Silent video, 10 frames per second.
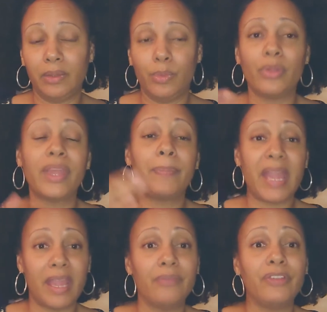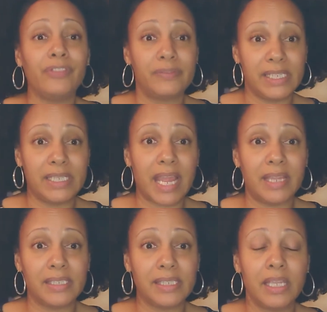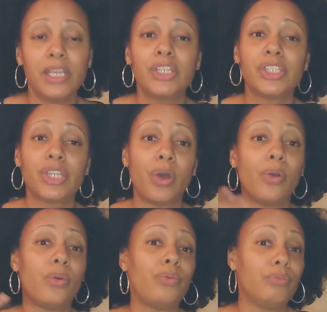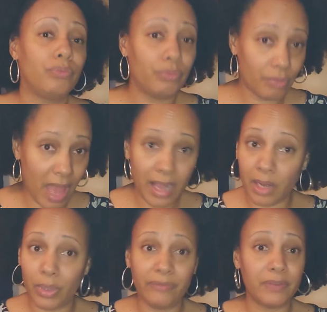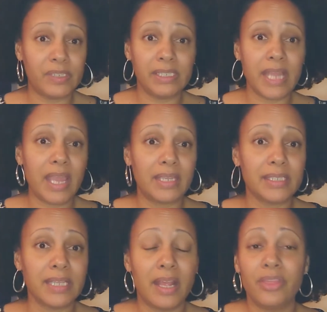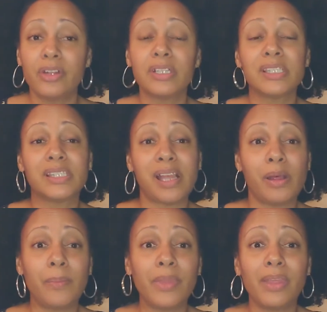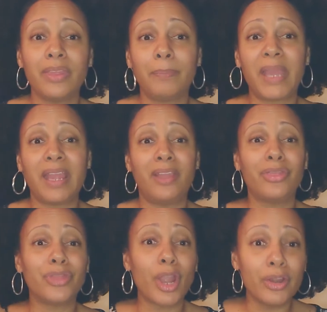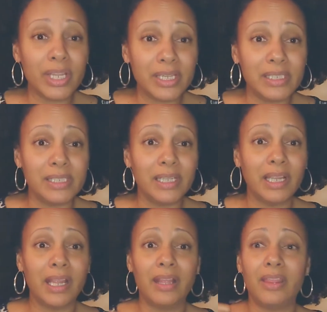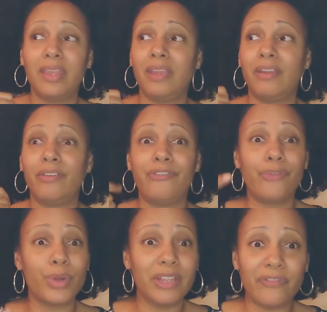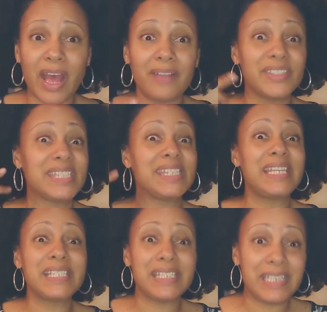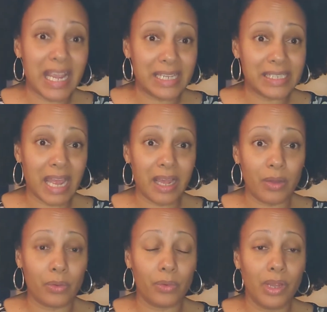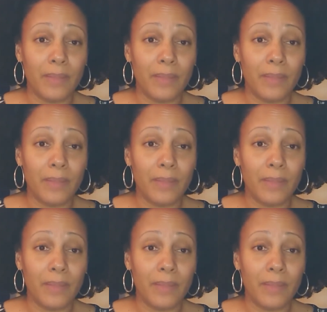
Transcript: well, they pay every 15 days. So I got to wait 15 days. There are some that pay 30, that 45, 60 days out.